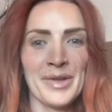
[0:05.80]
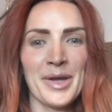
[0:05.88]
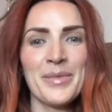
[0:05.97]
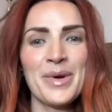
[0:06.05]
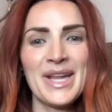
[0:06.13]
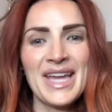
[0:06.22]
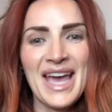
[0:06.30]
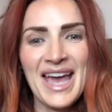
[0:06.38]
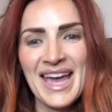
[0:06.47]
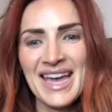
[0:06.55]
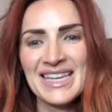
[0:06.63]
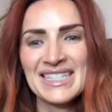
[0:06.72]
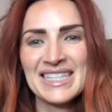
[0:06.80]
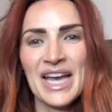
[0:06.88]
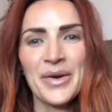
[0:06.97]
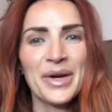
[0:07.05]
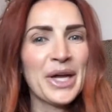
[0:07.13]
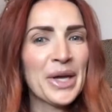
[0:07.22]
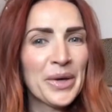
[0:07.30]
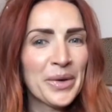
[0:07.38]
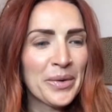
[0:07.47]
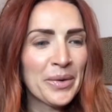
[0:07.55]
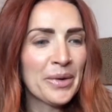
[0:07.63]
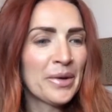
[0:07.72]
Good morning, guys. How are you?
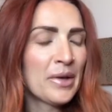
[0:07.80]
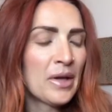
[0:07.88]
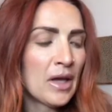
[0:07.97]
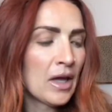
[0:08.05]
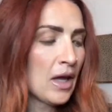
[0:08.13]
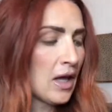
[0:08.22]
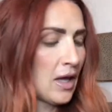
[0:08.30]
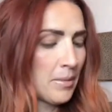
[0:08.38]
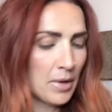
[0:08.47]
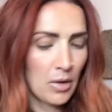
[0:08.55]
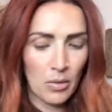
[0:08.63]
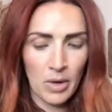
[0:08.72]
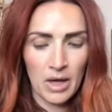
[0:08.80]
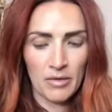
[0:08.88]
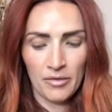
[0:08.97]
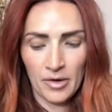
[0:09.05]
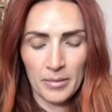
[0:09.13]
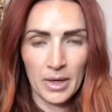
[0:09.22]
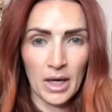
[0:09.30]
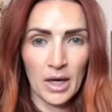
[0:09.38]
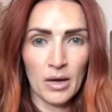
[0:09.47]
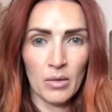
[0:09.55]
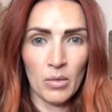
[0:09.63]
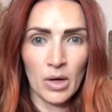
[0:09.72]
I'm gonna wait for a
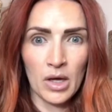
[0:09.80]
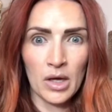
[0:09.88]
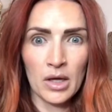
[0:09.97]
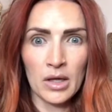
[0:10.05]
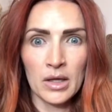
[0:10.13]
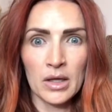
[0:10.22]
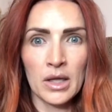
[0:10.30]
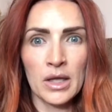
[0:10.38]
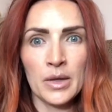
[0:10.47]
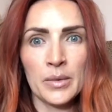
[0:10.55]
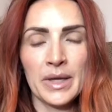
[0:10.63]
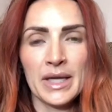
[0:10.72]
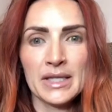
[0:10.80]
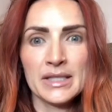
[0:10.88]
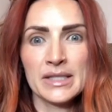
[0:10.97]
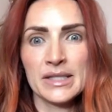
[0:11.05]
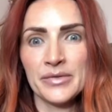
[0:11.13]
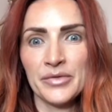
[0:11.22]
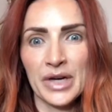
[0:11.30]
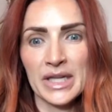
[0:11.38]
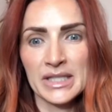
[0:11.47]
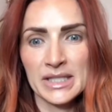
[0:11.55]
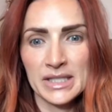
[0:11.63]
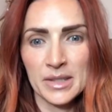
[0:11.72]
minute while we get some
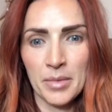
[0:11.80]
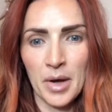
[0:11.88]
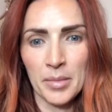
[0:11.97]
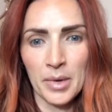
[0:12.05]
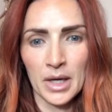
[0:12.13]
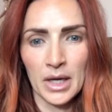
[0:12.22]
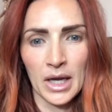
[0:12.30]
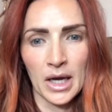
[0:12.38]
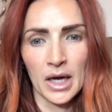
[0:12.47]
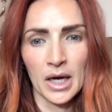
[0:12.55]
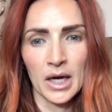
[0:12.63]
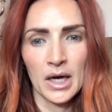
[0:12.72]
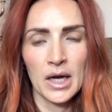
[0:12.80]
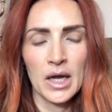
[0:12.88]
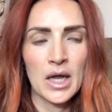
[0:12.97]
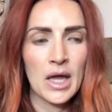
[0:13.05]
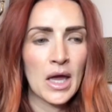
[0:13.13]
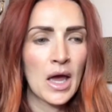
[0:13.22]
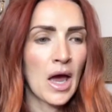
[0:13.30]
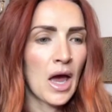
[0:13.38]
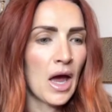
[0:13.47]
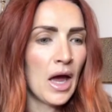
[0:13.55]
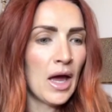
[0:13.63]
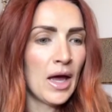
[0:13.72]
friends to pop on here.
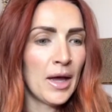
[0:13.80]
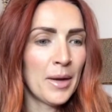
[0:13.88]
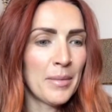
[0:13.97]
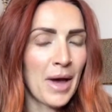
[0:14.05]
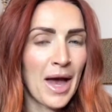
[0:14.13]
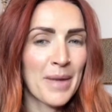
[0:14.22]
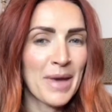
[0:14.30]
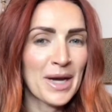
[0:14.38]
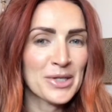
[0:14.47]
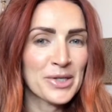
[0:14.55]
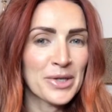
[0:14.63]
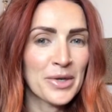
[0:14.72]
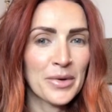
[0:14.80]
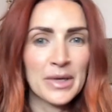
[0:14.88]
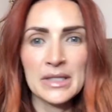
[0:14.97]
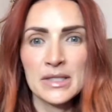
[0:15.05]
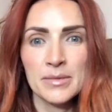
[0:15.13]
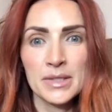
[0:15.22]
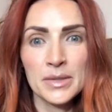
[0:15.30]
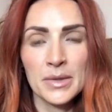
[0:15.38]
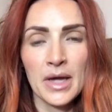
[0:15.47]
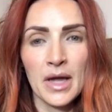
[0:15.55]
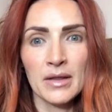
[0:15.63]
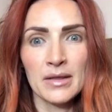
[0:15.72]
I'm actually going to be
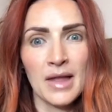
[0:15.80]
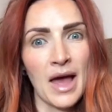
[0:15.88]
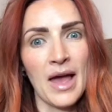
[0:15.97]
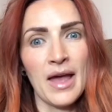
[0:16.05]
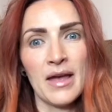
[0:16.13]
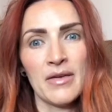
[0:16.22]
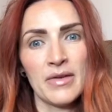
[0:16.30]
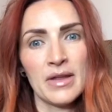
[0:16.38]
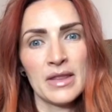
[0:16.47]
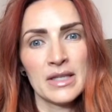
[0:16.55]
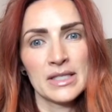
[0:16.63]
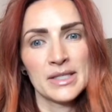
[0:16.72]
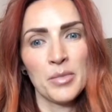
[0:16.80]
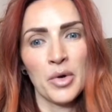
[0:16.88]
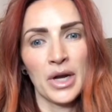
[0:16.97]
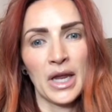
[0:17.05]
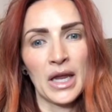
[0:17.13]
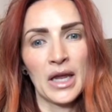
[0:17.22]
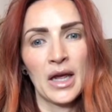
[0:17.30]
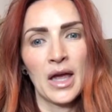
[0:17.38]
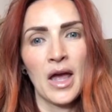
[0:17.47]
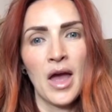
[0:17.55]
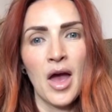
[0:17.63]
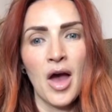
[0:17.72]
doing a live this morning
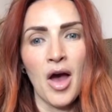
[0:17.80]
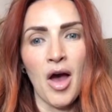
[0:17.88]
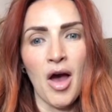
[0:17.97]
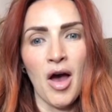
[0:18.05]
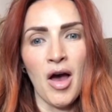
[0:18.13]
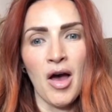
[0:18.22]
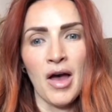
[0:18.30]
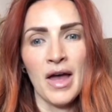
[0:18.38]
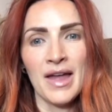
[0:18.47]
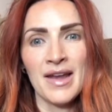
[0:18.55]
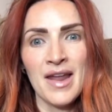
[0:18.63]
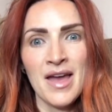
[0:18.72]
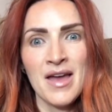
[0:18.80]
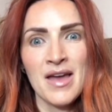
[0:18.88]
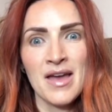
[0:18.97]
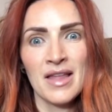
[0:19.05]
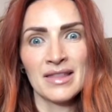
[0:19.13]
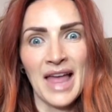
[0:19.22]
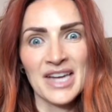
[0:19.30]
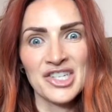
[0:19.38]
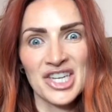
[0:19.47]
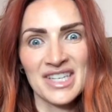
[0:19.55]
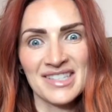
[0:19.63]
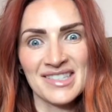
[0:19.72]
on
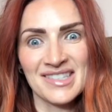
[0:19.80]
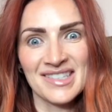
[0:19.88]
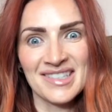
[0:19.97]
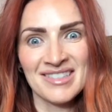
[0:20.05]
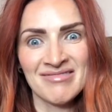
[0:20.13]
lashes.